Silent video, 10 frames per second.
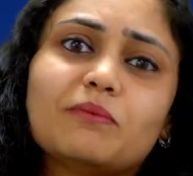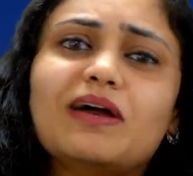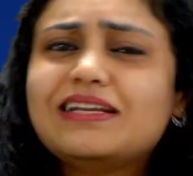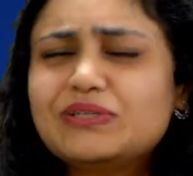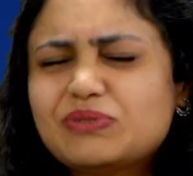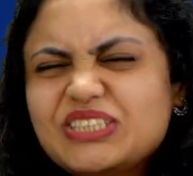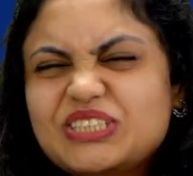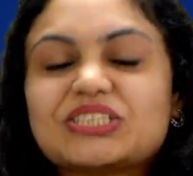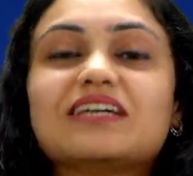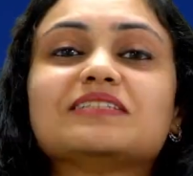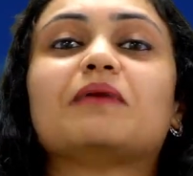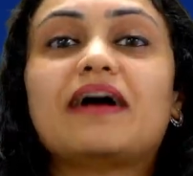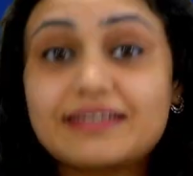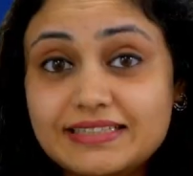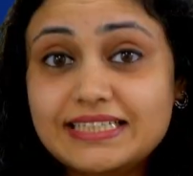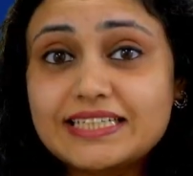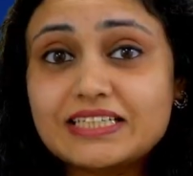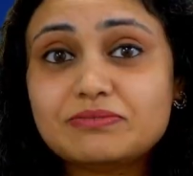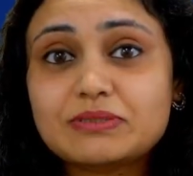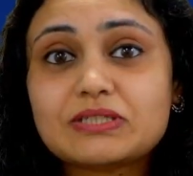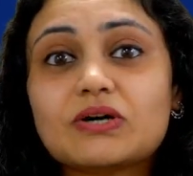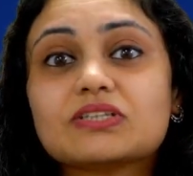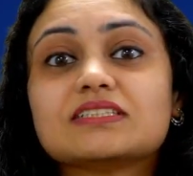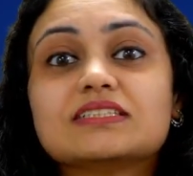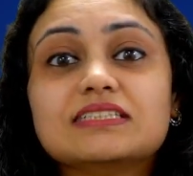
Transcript: Well, you can just buy an ETF because